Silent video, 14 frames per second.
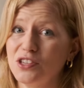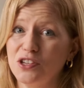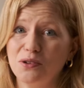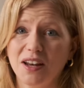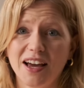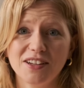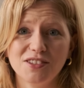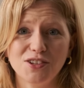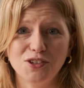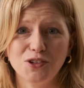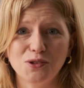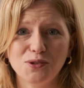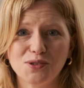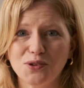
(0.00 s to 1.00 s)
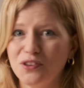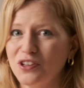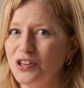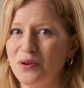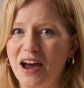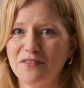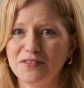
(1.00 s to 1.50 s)
that you like to use or that
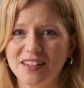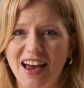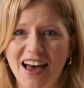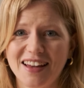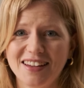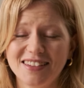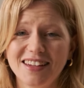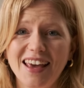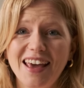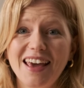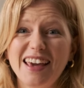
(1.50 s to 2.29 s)
you have to hand.